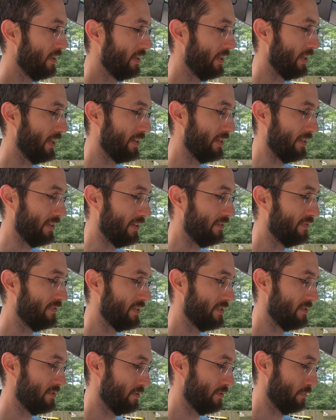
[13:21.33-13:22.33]
And
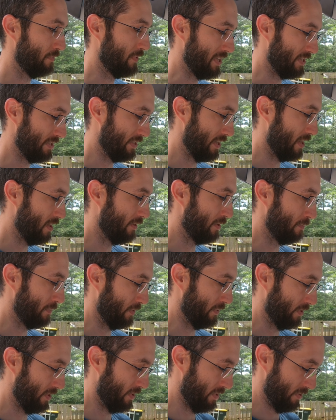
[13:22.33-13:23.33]
even to resell them,
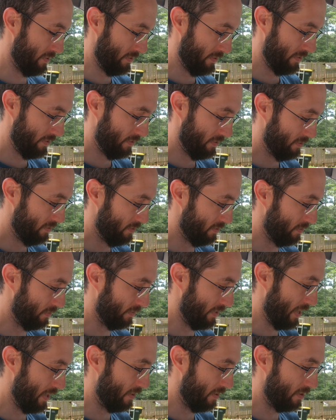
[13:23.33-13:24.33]
you couldn't do
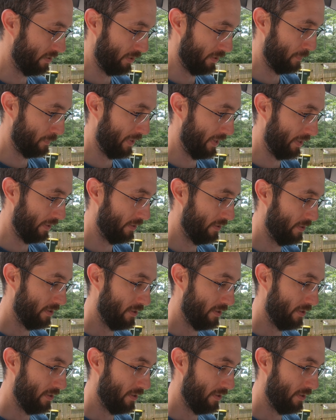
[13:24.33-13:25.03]
that on eBay.